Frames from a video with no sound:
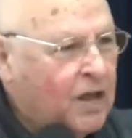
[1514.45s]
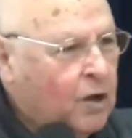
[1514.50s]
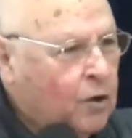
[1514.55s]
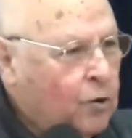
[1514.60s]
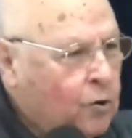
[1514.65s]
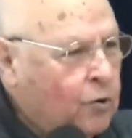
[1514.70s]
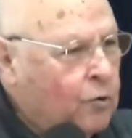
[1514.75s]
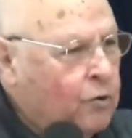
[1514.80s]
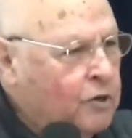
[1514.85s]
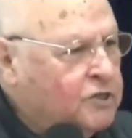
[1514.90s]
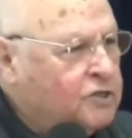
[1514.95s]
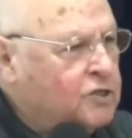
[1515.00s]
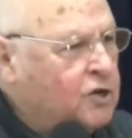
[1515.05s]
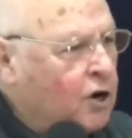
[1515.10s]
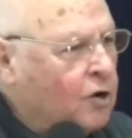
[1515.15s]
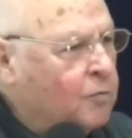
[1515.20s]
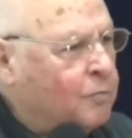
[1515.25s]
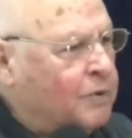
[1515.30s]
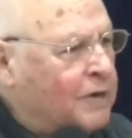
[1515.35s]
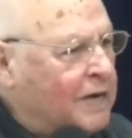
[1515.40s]
Who is
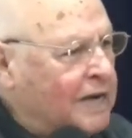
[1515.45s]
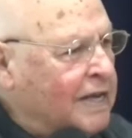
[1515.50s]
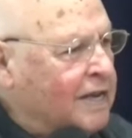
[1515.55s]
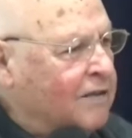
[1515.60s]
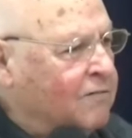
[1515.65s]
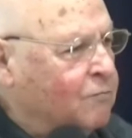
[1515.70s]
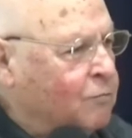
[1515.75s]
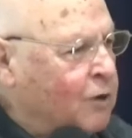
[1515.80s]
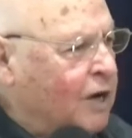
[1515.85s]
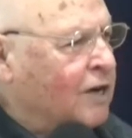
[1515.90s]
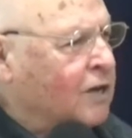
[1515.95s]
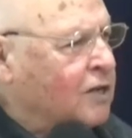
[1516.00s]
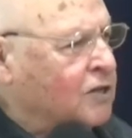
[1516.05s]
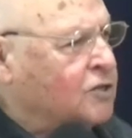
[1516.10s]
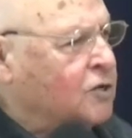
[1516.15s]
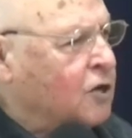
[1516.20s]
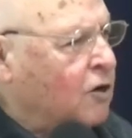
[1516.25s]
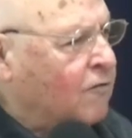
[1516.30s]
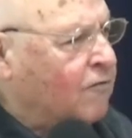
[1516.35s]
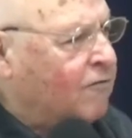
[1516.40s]
your belief? Where is
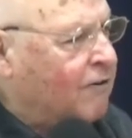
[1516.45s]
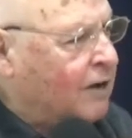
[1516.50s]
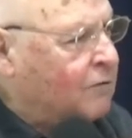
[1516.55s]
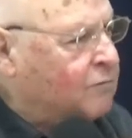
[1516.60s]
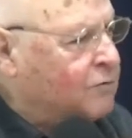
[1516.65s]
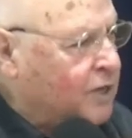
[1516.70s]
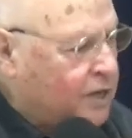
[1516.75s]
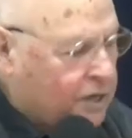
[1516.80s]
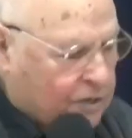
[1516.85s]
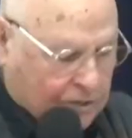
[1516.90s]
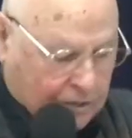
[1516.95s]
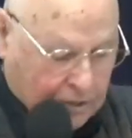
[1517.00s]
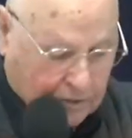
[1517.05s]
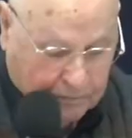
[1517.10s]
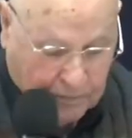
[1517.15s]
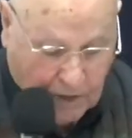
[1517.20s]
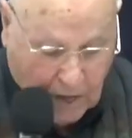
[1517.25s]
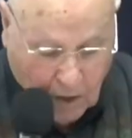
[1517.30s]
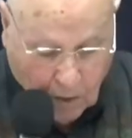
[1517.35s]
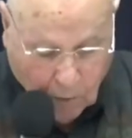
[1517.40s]
your
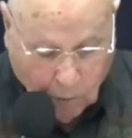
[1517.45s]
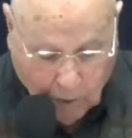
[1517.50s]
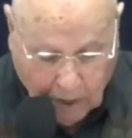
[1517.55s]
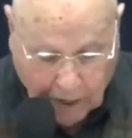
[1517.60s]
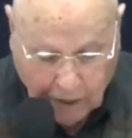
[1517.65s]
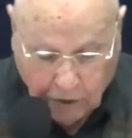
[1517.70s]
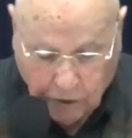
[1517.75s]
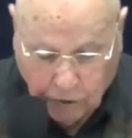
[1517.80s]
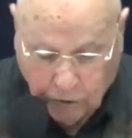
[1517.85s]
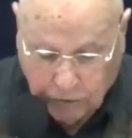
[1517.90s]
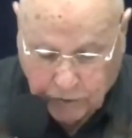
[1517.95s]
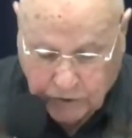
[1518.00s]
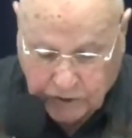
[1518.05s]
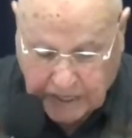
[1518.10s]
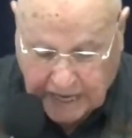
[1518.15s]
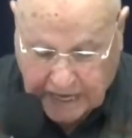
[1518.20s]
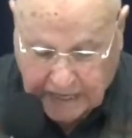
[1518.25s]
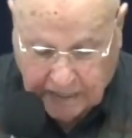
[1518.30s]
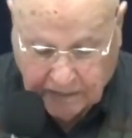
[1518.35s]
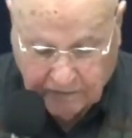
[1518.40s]
foundation? Where are you
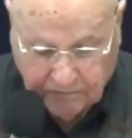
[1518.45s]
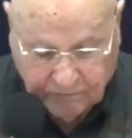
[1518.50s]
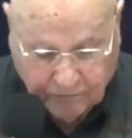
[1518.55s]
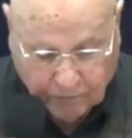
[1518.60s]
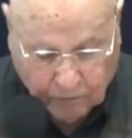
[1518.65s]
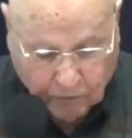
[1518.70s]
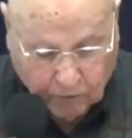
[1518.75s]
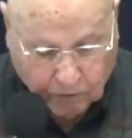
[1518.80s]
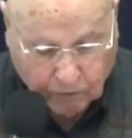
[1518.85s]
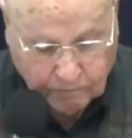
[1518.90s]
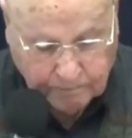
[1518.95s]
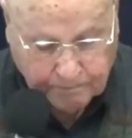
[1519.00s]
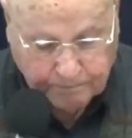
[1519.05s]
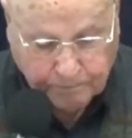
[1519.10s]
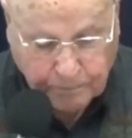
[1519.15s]
standing for?